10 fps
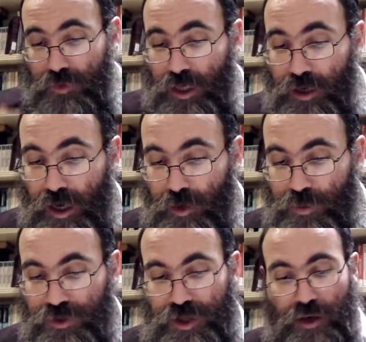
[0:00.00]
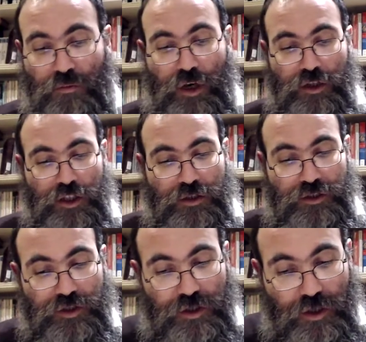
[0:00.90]
enables the
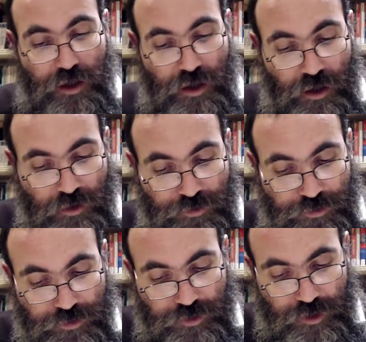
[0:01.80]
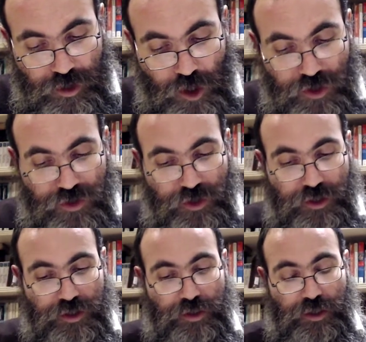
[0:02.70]
emergence of
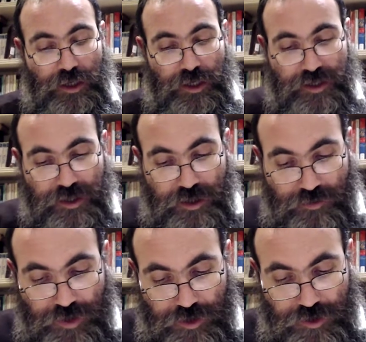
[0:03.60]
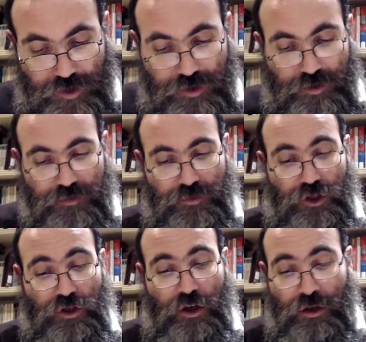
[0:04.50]
Eisis in a state of Yeshus.
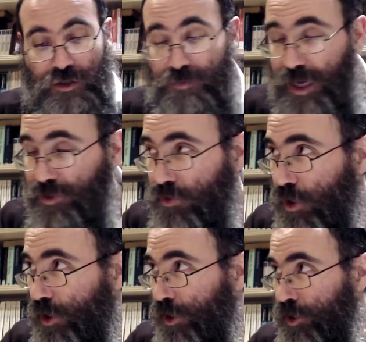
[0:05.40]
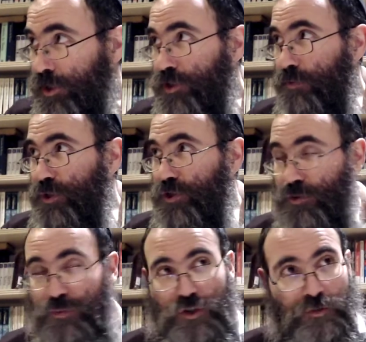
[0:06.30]
Because calls man that the Eir is not
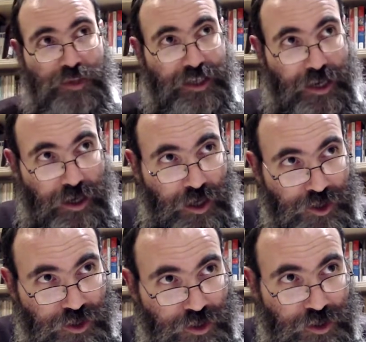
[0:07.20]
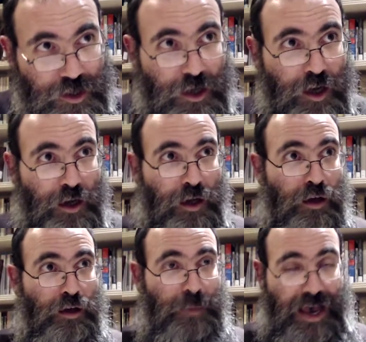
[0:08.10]
Matzumtzum, the Eisis
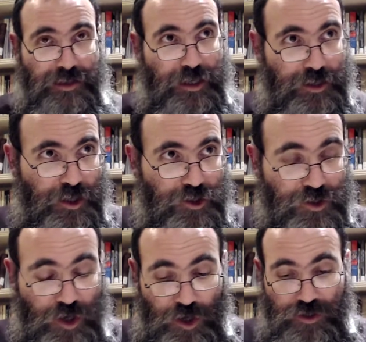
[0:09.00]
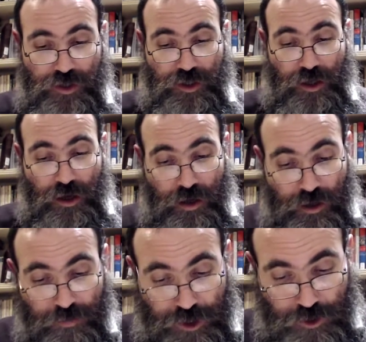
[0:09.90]
are Beheda Yeshus, the Eisis
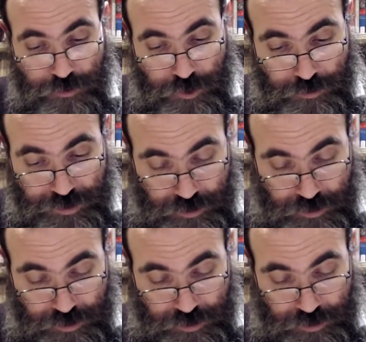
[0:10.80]
are much more